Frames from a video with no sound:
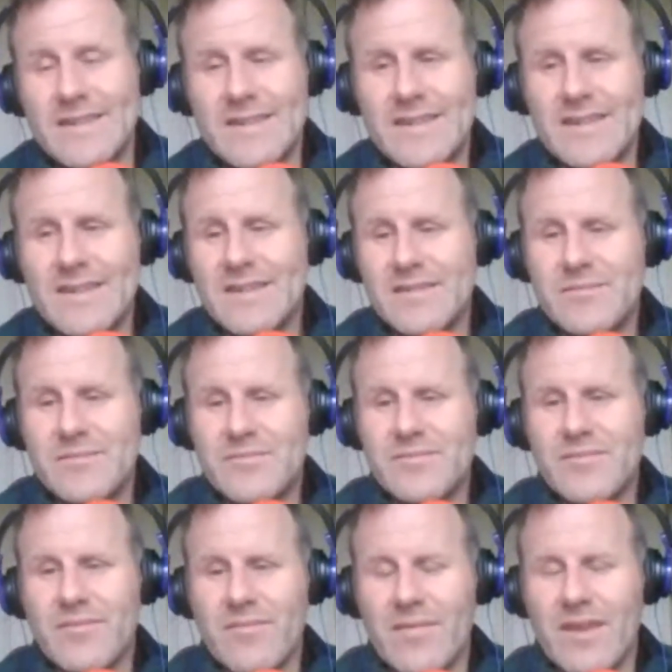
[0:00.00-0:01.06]

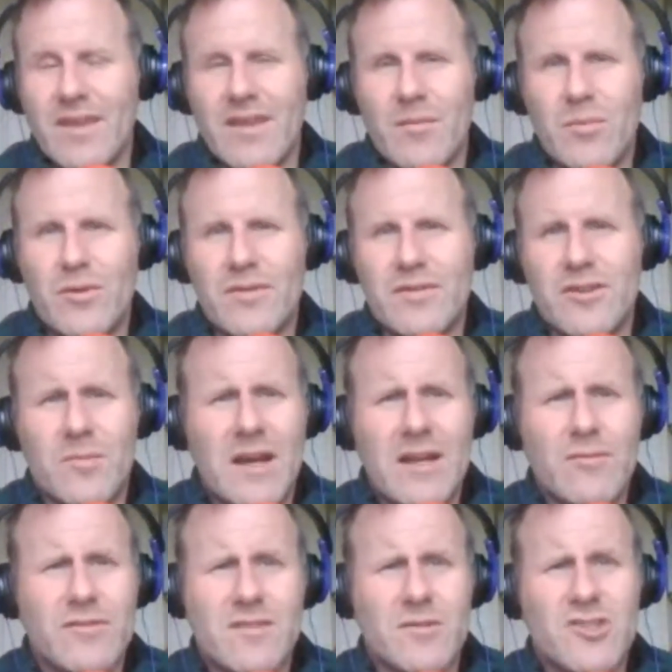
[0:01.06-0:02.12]
but your man
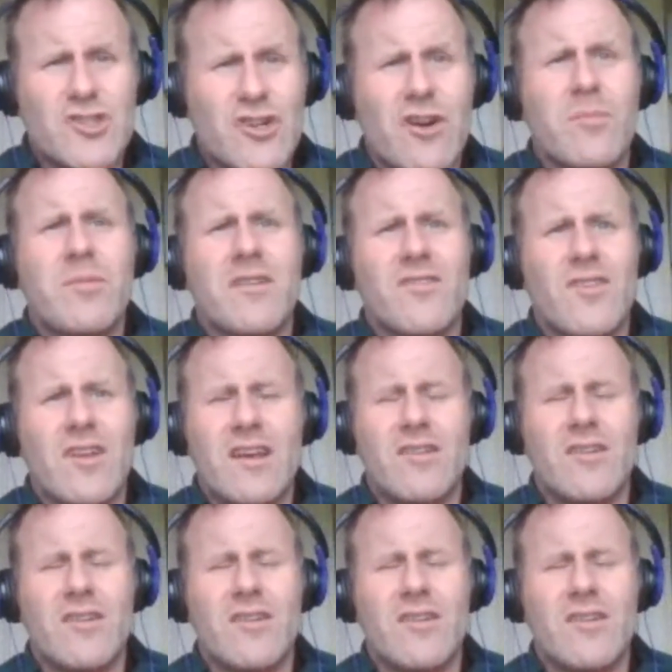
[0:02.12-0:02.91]
was the chirpiest fella.